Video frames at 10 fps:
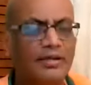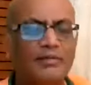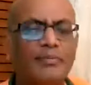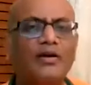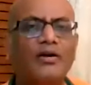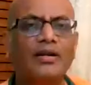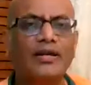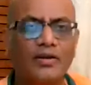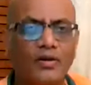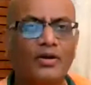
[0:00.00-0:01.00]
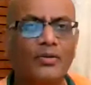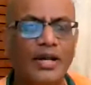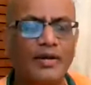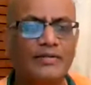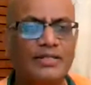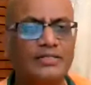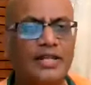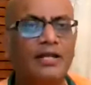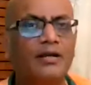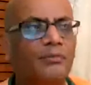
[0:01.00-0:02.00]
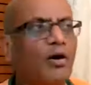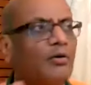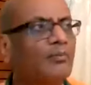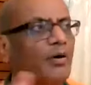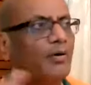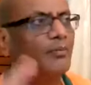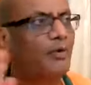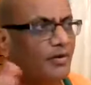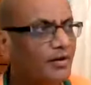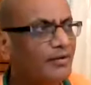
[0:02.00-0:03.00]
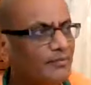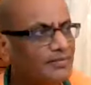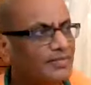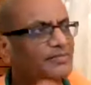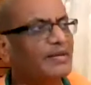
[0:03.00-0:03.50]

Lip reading: In Bengali, in colloquial language, he's saying bhok, bhok, bhok, means it's